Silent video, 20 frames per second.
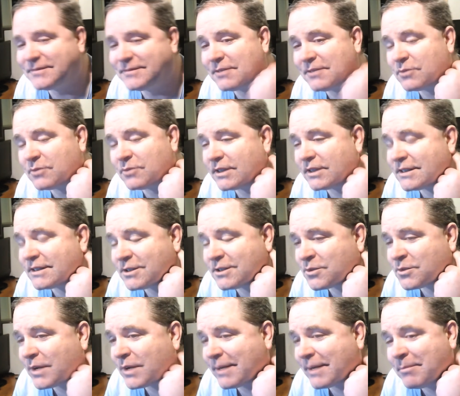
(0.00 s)
well, this is
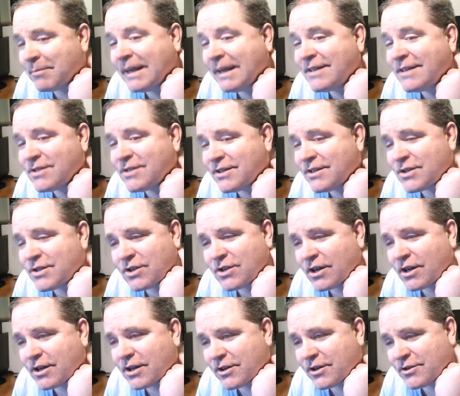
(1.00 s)
what it means in the
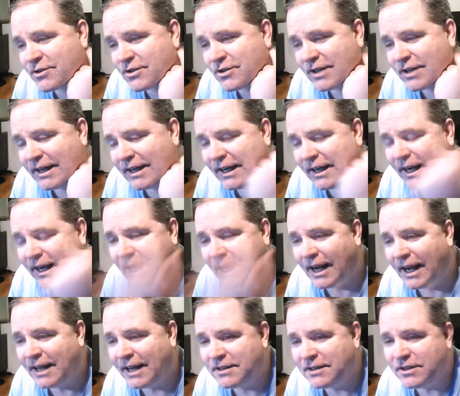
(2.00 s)
stars.
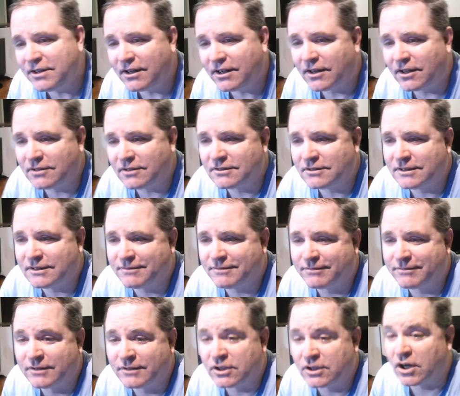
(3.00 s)
And, you know,
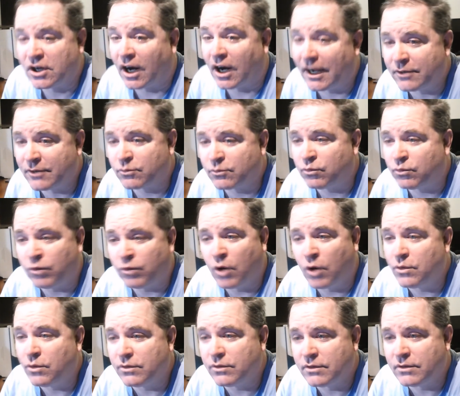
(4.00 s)
if God
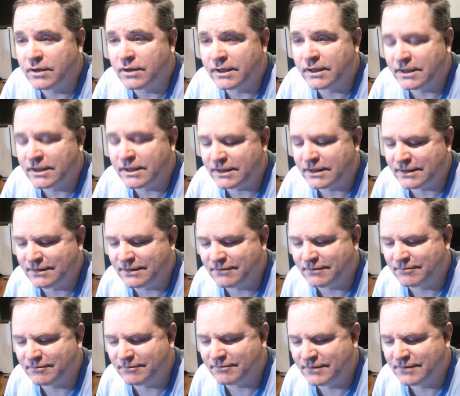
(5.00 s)
wrote the
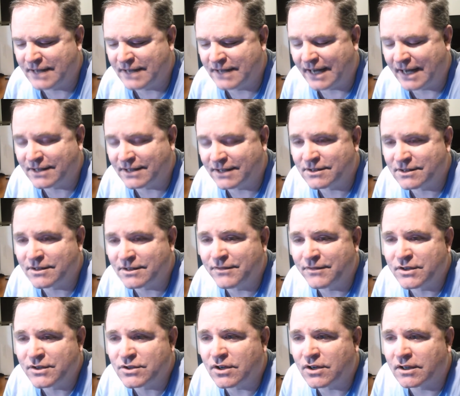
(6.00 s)
text of
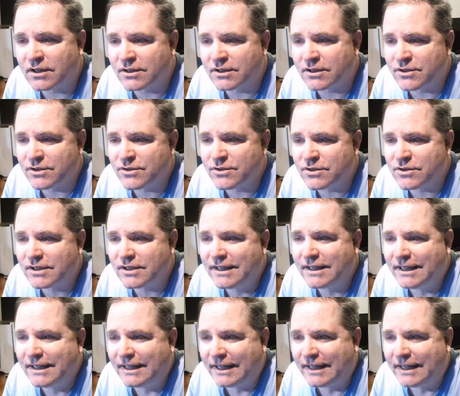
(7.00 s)
the stars,
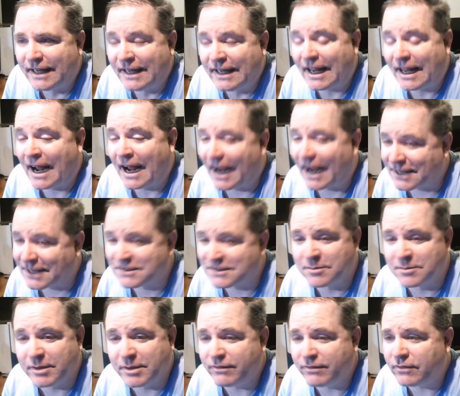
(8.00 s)
it has to
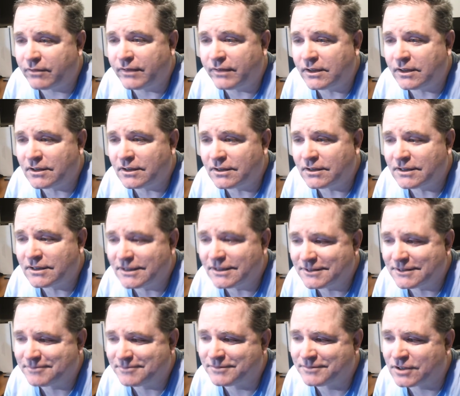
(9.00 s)
be fulfilled.
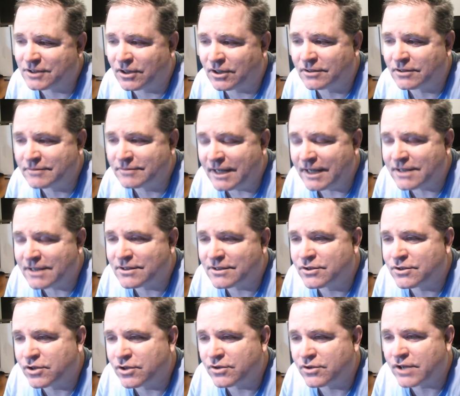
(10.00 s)
So, yes, the
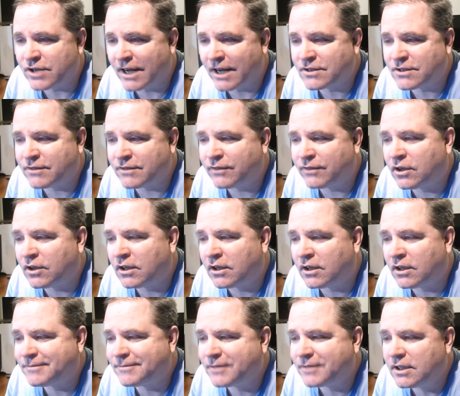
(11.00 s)
church has to
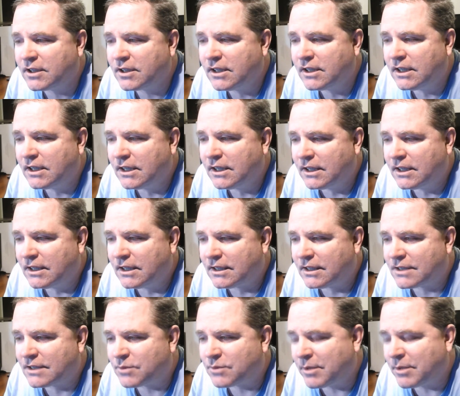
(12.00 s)
fall.
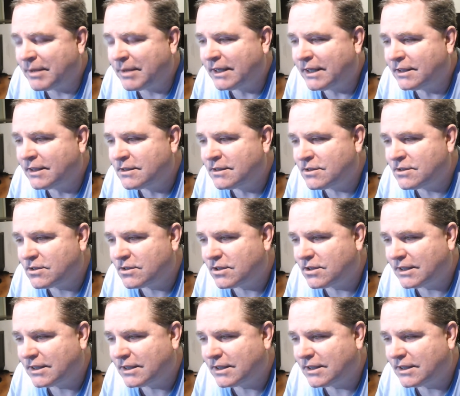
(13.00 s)
That's what it means.